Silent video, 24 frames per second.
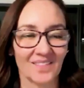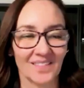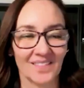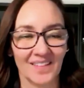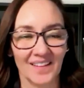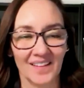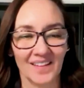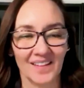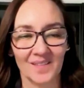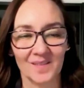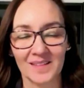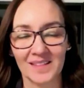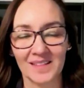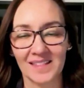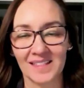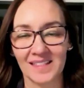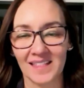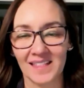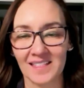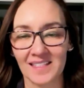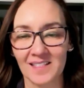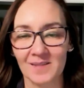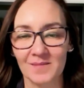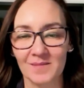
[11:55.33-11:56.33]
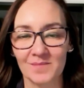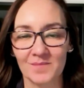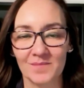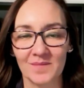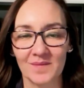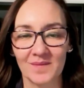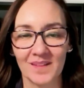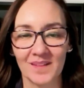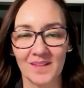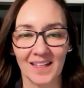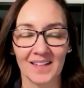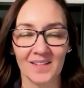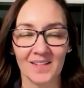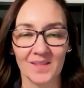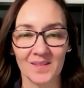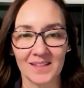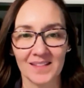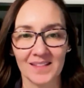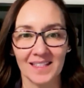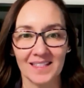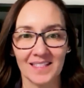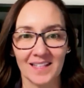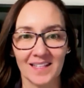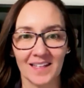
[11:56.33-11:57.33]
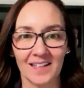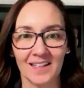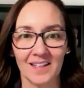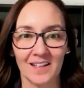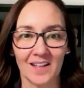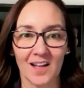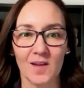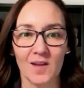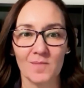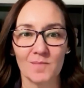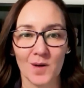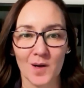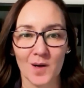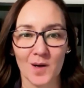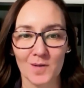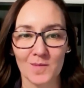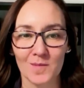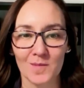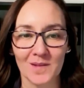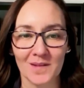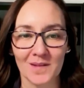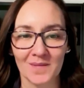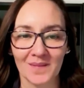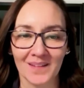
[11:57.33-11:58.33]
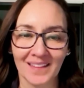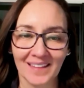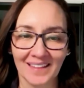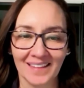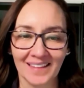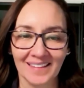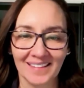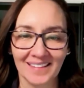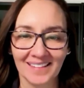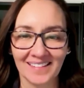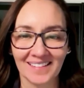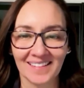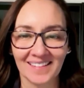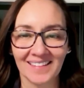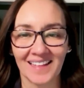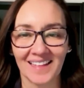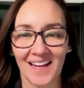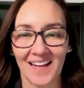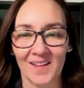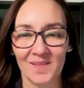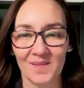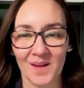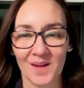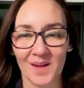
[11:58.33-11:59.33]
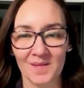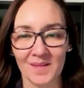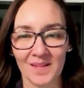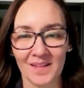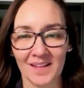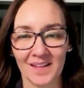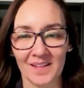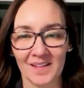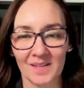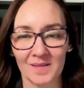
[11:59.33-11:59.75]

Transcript: It was such like a light bulb when we came up with it,